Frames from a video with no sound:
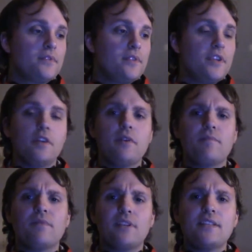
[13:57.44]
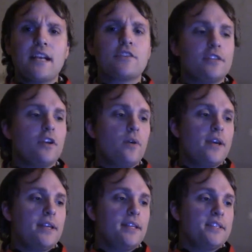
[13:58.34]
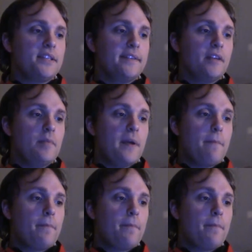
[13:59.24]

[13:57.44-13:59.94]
You know what? Let's actually go ahead and listen a little bit.